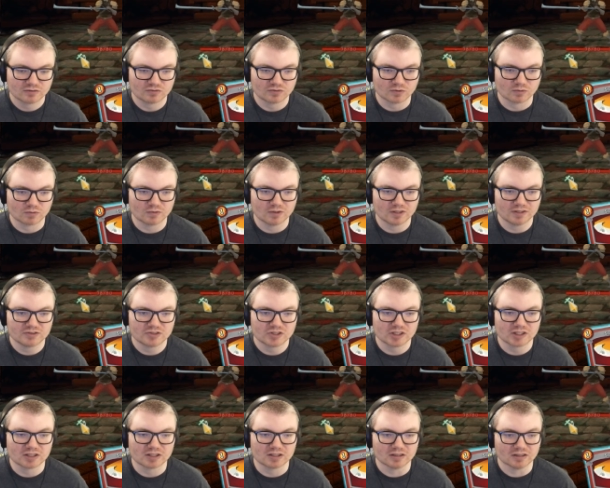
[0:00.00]
For one
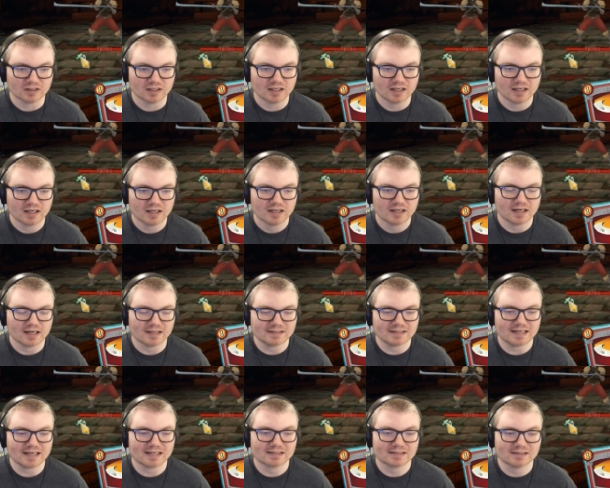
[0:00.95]
turn,
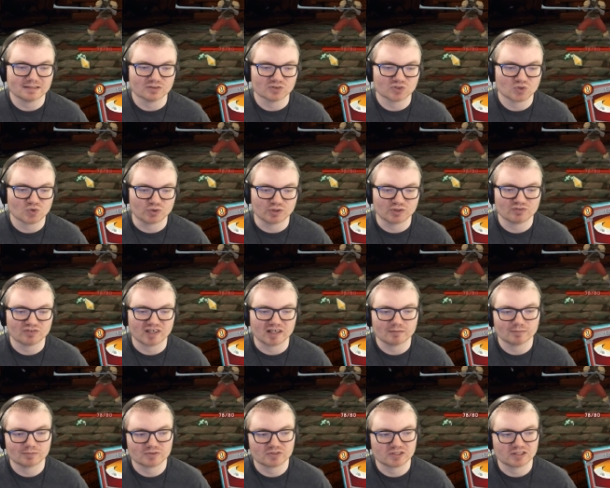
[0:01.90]
attacks deal
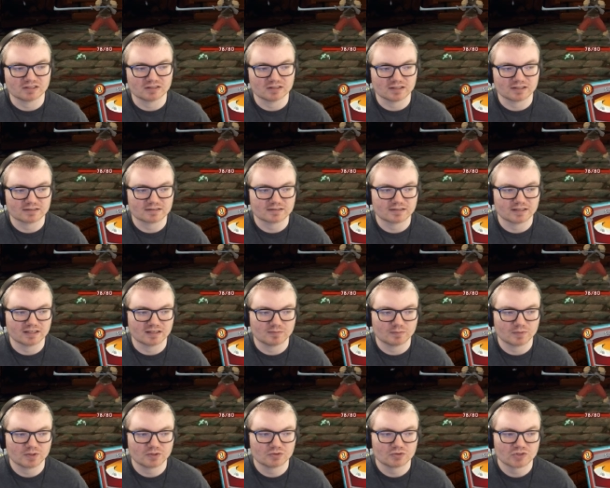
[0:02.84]
25% less
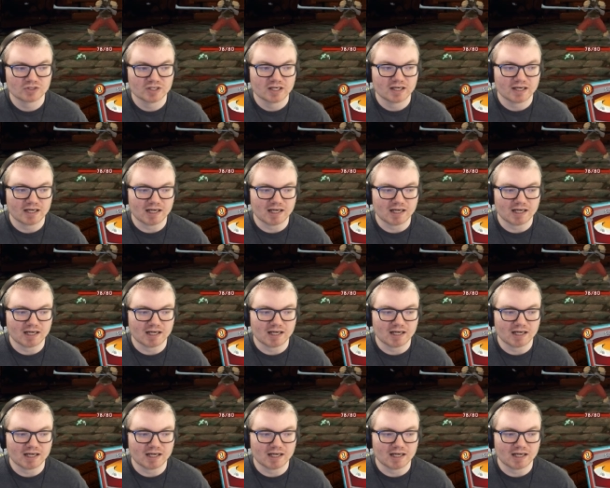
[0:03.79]
damage.